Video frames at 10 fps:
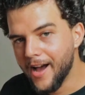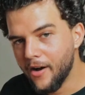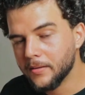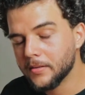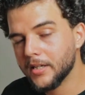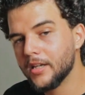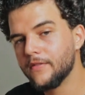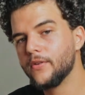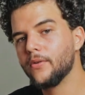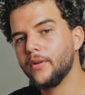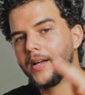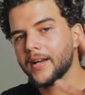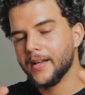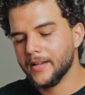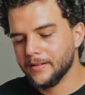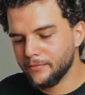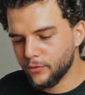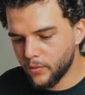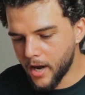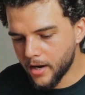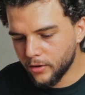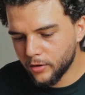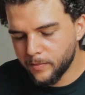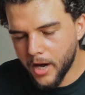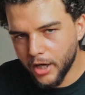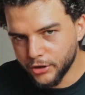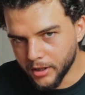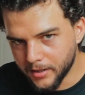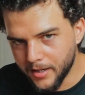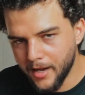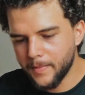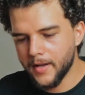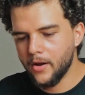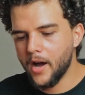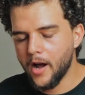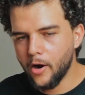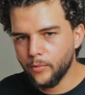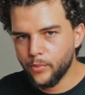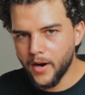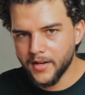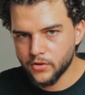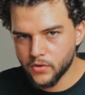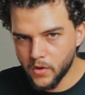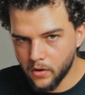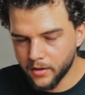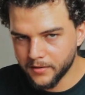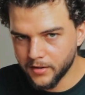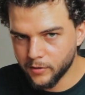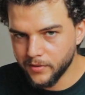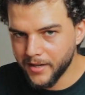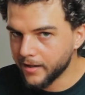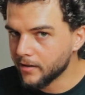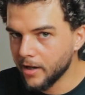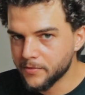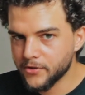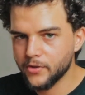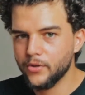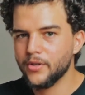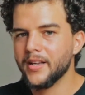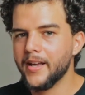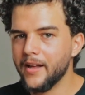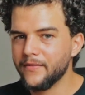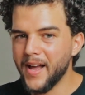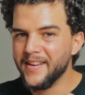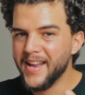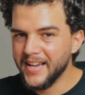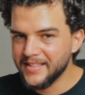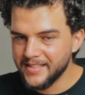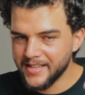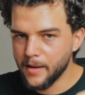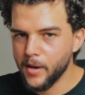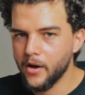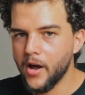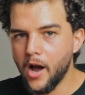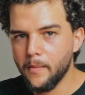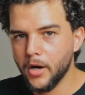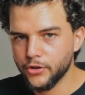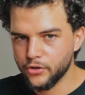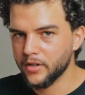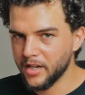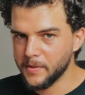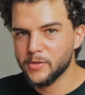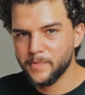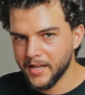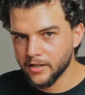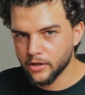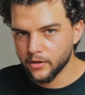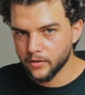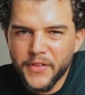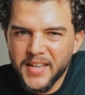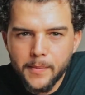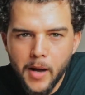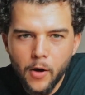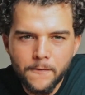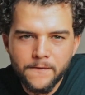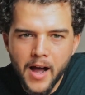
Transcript: now I'm gonna give you like a regular budget about how prices are in these nightclubs, so you can have an idea about how much you're gonna be spending here. Think about